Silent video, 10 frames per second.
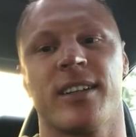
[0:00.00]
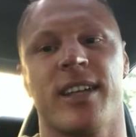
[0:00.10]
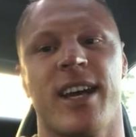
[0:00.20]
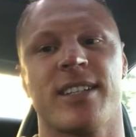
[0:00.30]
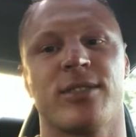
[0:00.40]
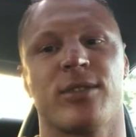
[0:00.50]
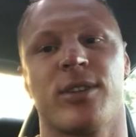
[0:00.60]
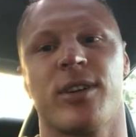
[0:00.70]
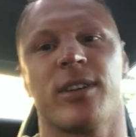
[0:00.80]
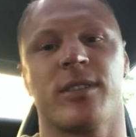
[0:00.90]
gas
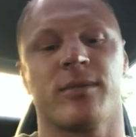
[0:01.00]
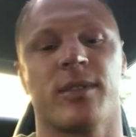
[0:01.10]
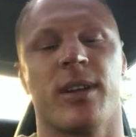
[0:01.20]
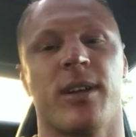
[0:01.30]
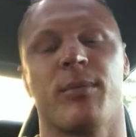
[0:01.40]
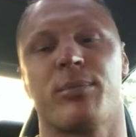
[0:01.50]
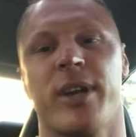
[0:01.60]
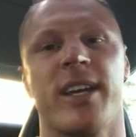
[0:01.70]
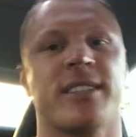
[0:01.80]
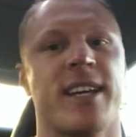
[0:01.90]
or
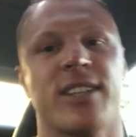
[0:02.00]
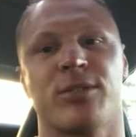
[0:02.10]
brakes,